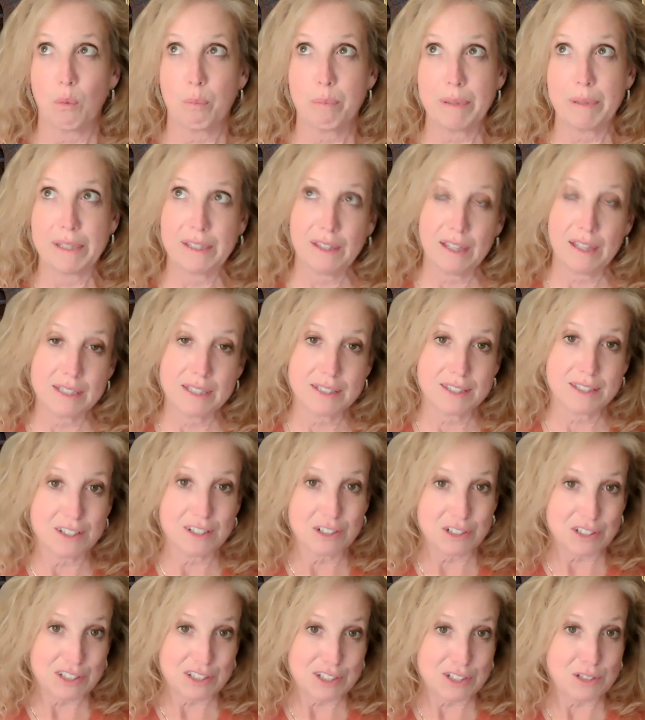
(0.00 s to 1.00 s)
because
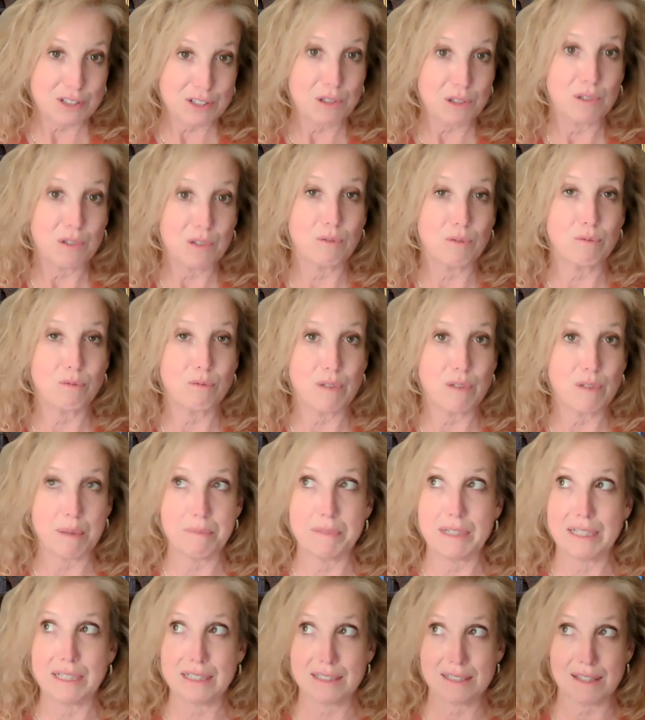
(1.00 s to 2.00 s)
there's still
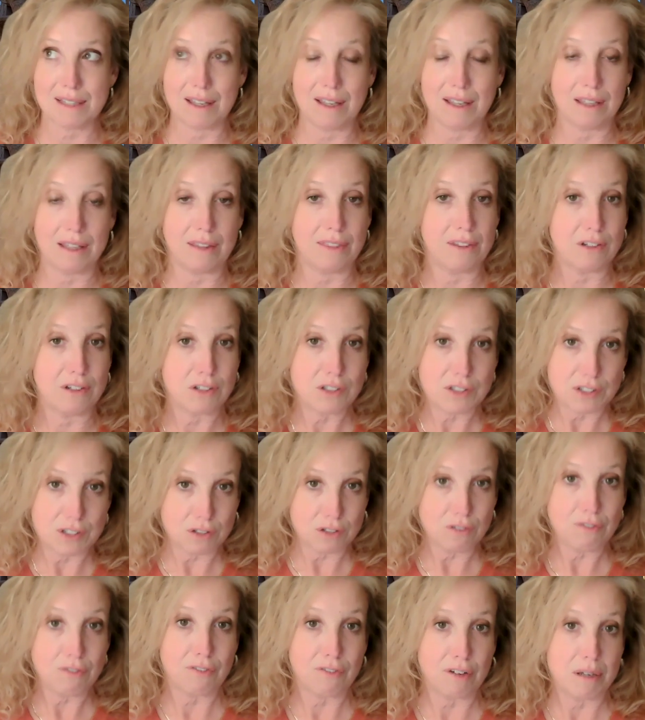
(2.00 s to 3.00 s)
remnants, there's
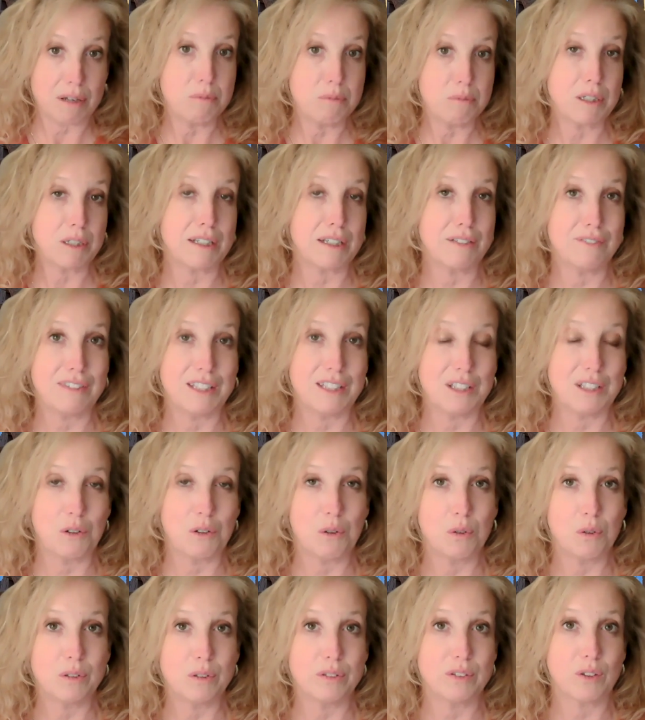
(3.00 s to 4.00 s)
still framework of the
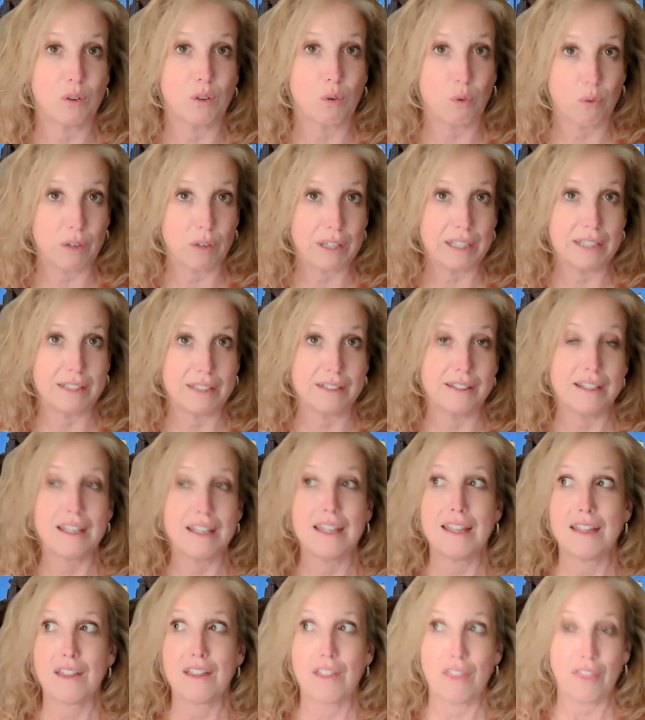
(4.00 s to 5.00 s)
old grid
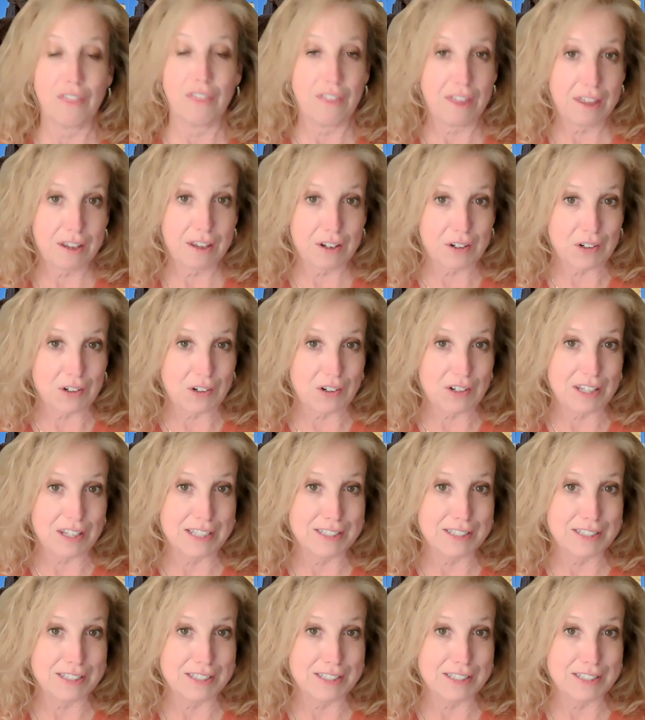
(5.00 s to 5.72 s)
there.